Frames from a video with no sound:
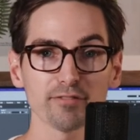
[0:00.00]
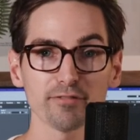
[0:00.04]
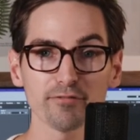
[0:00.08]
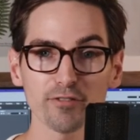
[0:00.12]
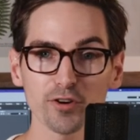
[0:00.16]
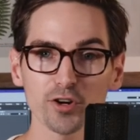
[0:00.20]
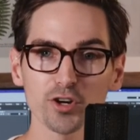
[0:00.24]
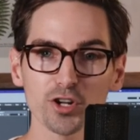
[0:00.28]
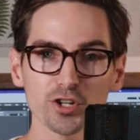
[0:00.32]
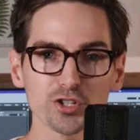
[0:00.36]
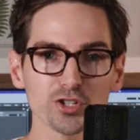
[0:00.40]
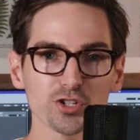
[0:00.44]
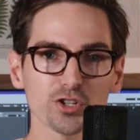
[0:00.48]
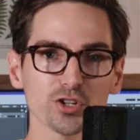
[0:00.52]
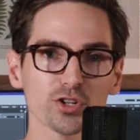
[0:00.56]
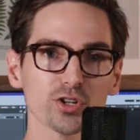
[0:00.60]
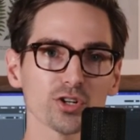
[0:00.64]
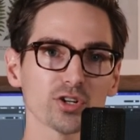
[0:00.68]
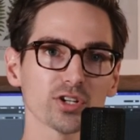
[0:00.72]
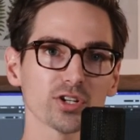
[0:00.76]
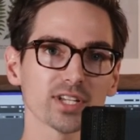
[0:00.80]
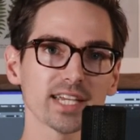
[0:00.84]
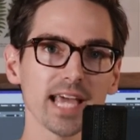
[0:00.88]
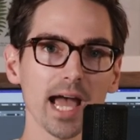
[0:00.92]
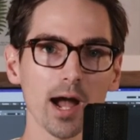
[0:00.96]

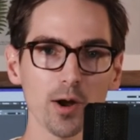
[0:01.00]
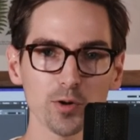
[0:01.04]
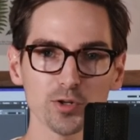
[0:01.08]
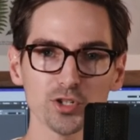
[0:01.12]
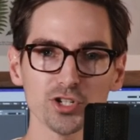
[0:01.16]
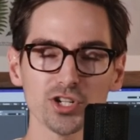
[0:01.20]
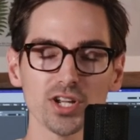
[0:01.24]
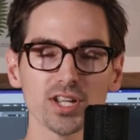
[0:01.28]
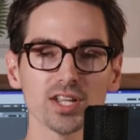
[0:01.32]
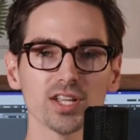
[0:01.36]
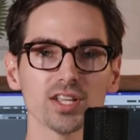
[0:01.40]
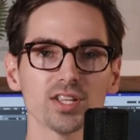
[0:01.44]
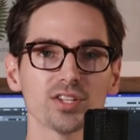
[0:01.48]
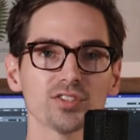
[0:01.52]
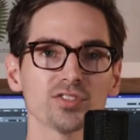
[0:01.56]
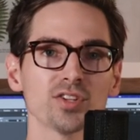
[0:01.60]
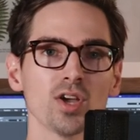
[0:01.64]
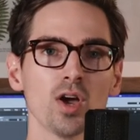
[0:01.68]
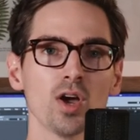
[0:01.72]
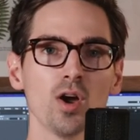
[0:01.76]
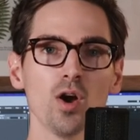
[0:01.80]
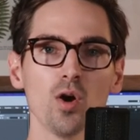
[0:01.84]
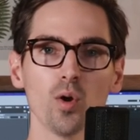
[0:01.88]
furniture, couches,